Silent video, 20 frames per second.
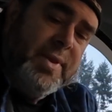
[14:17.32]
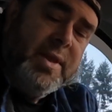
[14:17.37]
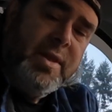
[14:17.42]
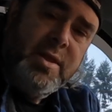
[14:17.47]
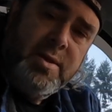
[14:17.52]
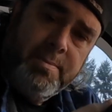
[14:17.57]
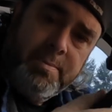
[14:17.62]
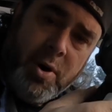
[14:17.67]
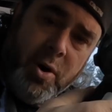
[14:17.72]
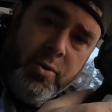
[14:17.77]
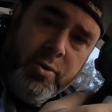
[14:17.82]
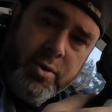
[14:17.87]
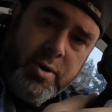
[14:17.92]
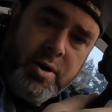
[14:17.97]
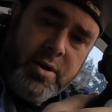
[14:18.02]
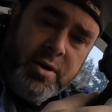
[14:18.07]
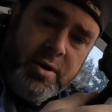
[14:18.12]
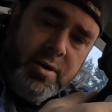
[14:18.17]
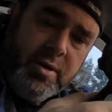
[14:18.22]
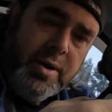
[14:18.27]
the motor
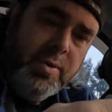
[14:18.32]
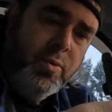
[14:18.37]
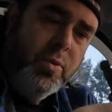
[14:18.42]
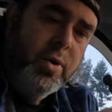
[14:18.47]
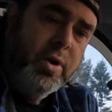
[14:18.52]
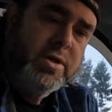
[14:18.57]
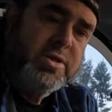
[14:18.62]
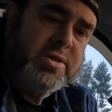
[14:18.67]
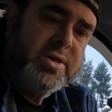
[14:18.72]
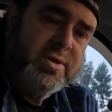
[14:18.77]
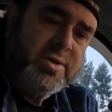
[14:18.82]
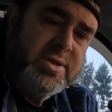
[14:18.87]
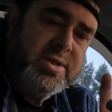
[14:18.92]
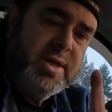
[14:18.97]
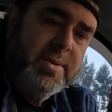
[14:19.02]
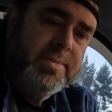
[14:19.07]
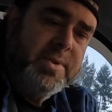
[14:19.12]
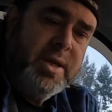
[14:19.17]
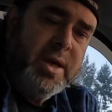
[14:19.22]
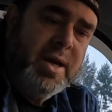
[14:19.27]
clearly works. There's
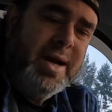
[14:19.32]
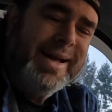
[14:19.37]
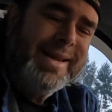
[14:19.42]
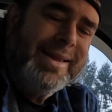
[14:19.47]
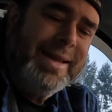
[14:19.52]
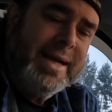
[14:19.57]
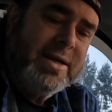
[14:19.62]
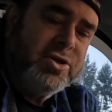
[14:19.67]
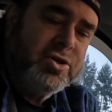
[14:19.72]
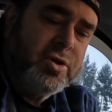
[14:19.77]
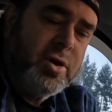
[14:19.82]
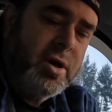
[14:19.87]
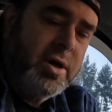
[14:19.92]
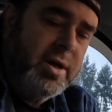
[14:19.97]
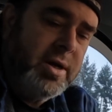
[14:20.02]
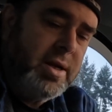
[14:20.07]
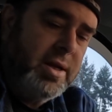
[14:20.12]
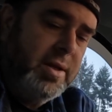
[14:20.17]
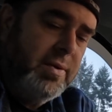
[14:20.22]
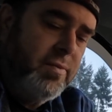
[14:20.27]
something
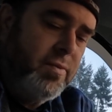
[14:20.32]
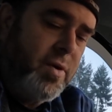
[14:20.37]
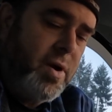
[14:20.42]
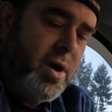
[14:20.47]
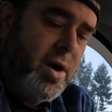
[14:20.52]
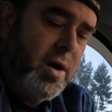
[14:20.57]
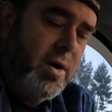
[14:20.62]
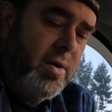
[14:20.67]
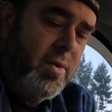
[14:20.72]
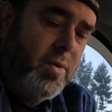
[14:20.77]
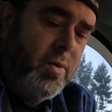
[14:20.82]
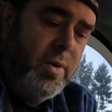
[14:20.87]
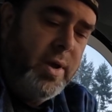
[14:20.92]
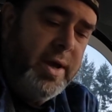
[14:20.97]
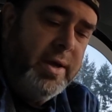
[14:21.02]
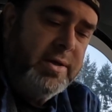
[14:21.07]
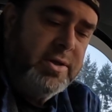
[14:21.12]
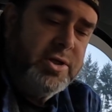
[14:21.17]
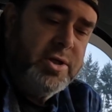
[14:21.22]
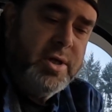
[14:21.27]
electronically wrong.
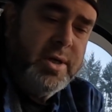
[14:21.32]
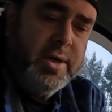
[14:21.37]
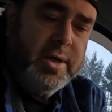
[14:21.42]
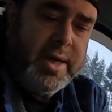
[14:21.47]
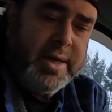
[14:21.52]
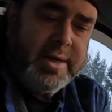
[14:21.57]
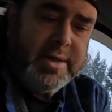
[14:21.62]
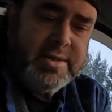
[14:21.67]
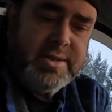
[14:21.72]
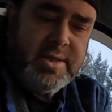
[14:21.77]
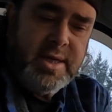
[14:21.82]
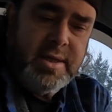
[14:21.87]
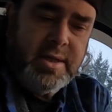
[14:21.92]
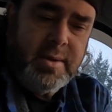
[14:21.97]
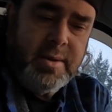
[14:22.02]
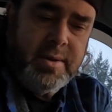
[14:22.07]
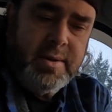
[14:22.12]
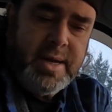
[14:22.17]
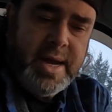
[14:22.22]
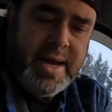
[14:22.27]
Like I said,
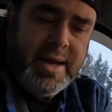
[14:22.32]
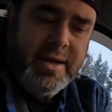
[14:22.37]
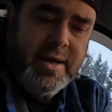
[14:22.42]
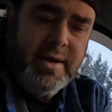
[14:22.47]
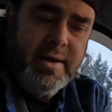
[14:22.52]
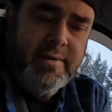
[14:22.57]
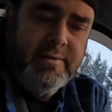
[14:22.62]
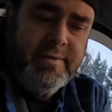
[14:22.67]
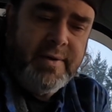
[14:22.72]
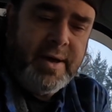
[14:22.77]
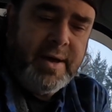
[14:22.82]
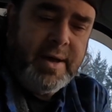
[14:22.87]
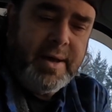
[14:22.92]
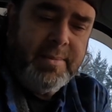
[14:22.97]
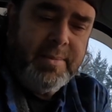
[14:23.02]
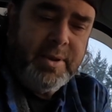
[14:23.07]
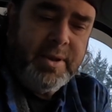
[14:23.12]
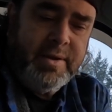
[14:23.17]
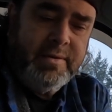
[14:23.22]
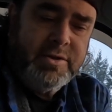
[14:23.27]
the negative, I
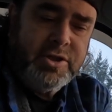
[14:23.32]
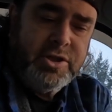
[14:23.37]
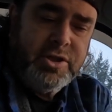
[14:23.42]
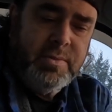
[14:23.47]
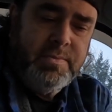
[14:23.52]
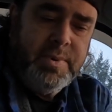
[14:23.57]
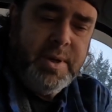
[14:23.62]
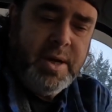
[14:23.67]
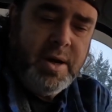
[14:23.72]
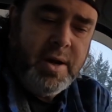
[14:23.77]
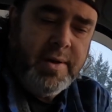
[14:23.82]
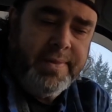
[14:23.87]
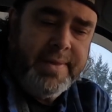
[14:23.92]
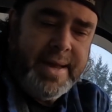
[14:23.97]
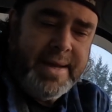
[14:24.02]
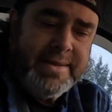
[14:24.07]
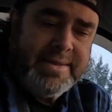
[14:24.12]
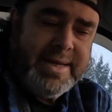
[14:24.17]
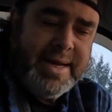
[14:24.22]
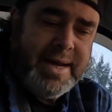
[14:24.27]
believe, should be on
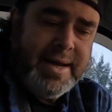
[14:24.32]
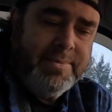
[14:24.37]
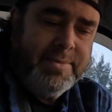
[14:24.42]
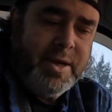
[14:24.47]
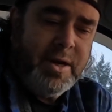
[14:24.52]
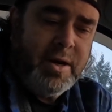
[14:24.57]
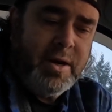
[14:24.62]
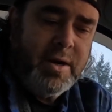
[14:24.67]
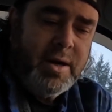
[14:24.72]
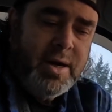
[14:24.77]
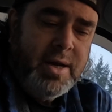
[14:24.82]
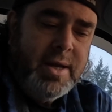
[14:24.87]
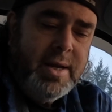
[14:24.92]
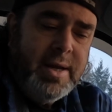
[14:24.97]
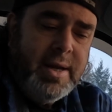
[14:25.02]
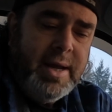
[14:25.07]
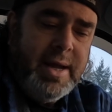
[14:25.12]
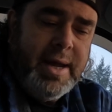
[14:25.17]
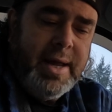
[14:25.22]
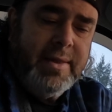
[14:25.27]
that tab there,
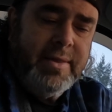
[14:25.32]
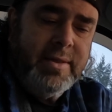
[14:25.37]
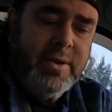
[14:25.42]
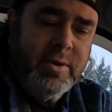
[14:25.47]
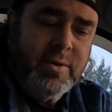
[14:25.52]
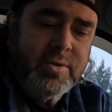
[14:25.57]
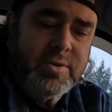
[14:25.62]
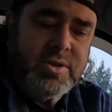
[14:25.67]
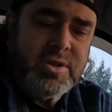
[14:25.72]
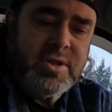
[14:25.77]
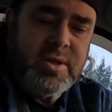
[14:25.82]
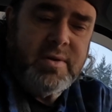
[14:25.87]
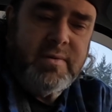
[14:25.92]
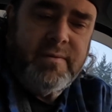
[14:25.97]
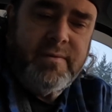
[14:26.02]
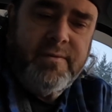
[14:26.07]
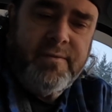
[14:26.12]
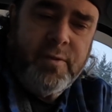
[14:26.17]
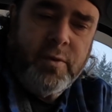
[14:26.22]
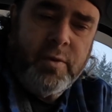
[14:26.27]
and those
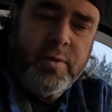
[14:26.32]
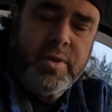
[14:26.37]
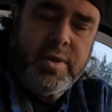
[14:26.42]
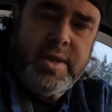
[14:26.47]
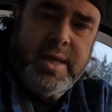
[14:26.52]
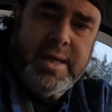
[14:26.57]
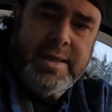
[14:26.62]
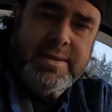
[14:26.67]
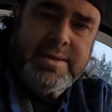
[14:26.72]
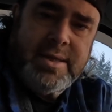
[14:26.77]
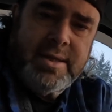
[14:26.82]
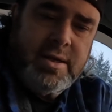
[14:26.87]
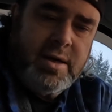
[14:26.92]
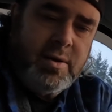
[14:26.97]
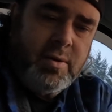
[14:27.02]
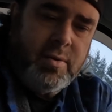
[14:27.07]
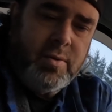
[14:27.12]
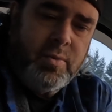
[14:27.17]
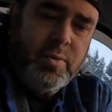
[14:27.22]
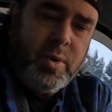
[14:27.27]
four things in
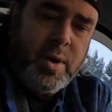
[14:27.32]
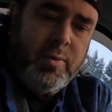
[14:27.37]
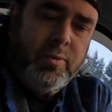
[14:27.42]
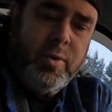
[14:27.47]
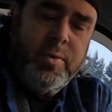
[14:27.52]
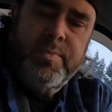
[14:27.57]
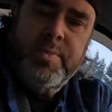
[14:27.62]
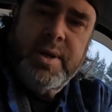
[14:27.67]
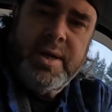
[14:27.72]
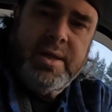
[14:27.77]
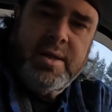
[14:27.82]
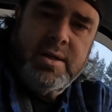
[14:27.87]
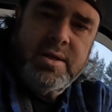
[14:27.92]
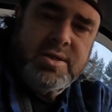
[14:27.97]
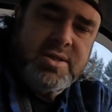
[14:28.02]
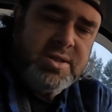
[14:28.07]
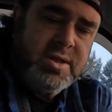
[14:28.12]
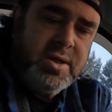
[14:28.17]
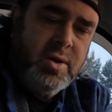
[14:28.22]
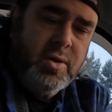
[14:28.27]
there, one would be the
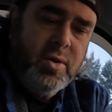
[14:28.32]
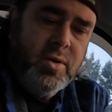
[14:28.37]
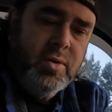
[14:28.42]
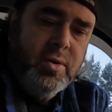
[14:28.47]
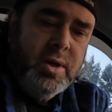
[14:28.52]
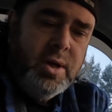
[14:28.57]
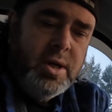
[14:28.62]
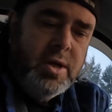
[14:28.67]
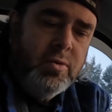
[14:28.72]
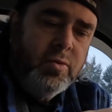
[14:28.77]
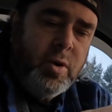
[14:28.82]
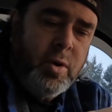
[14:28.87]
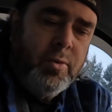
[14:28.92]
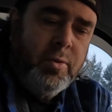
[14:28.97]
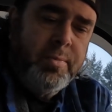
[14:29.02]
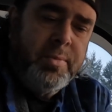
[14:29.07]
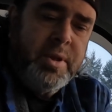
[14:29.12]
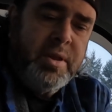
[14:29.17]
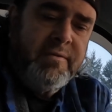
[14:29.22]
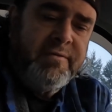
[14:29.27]
slow, one
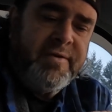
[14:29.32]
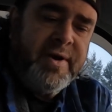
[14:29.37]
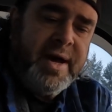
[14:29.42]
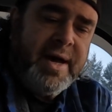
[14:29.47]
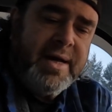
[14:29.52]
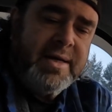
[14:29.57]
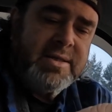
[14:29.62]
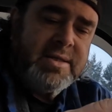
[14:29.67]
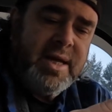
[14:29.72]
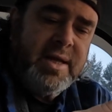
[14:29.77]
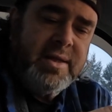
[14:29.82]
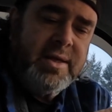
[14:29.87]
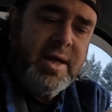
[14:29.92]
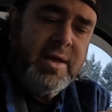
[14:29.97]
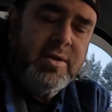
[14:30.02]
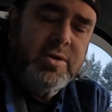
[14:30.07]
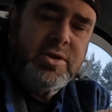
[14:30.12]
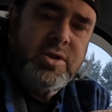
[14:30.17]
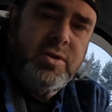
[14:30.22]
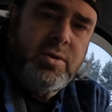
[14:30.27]
would be the fast, and the
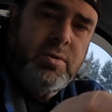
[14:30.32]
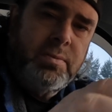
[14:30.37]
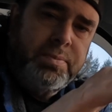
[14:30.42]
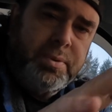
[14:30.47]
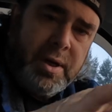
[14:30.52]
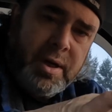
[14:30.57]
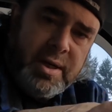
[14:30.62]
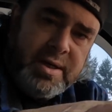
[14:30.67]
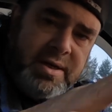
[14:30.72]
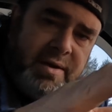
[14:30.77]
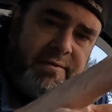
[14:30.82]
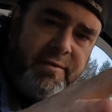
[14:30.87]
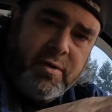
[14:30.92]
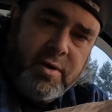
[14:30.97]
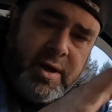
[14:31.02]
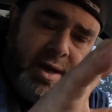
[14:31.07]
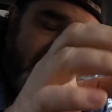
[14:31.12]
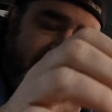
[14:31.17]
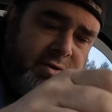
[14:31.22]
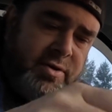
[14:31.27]
other two probably
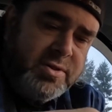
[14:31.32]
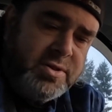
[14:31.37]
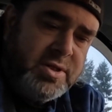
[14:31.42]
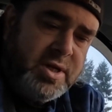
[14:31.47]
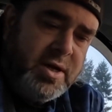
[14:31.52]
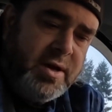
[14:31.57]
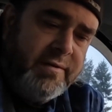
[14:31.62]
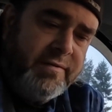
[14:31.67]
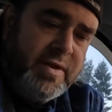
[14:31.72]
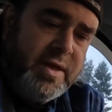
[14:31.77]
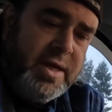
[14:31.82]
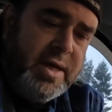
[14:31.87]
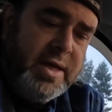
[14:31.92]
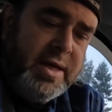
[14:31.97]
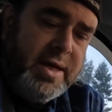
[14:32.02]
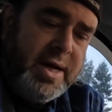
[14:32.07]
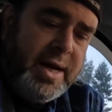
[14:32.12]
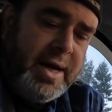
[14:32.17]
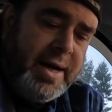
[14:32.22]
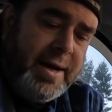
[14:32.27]
different levels of
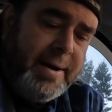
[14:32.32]
the